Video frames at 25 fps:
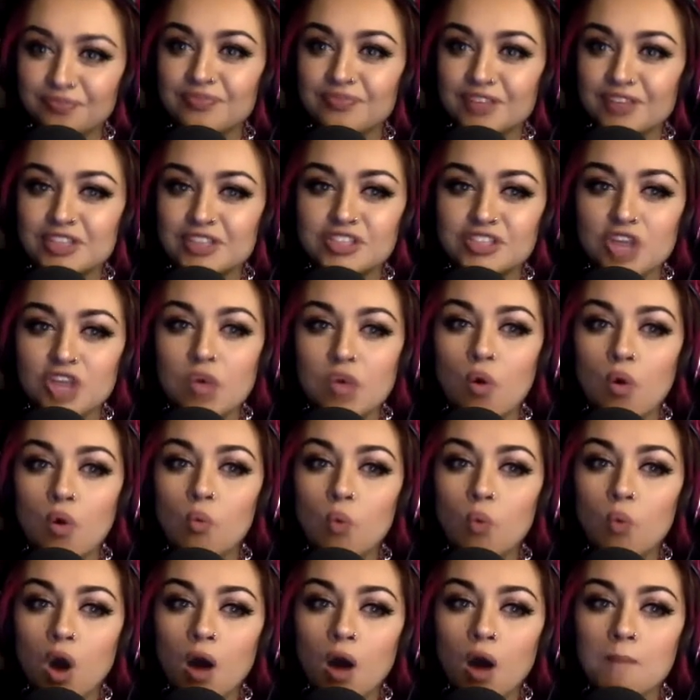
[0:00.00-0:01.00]
So
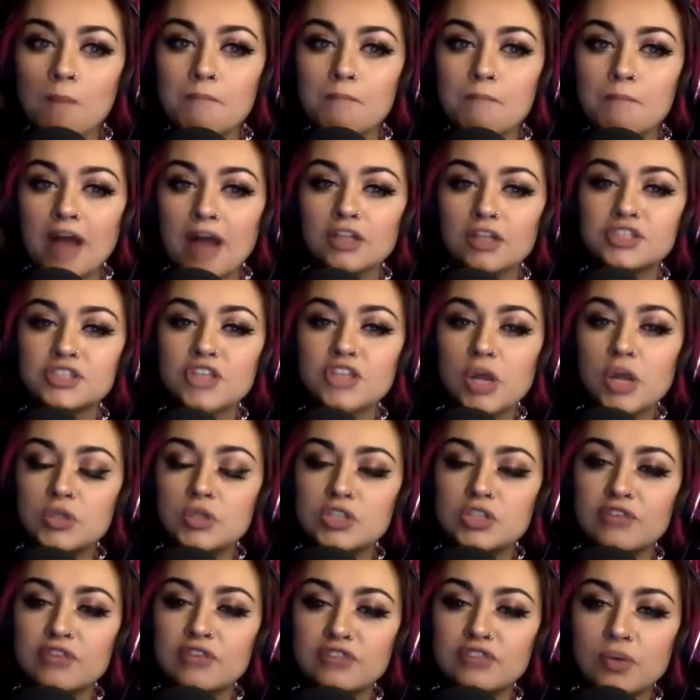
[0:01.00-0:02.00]
what milestones
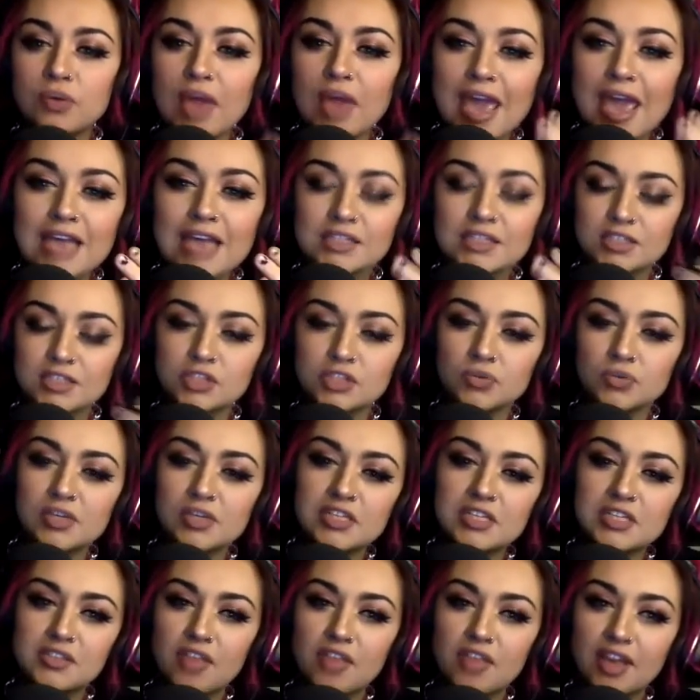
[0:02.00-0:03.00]
have you hit since
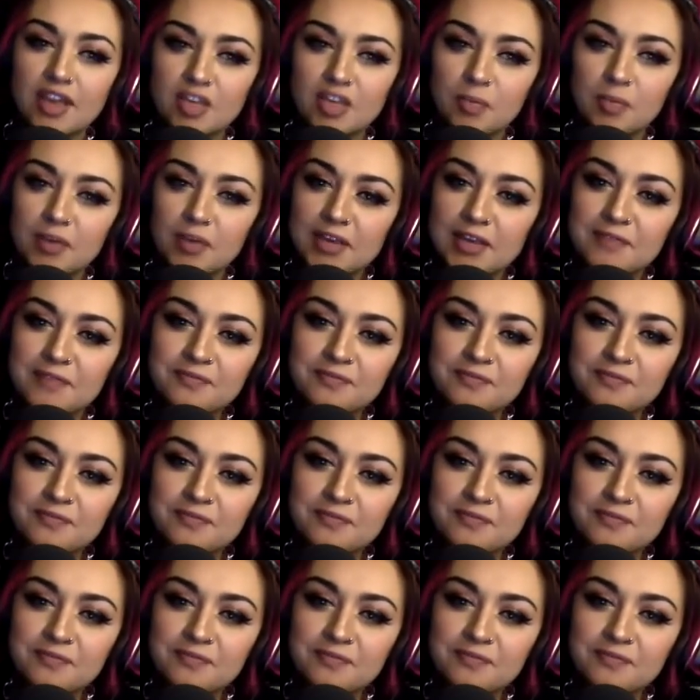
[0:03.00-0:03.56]
releasing that EP?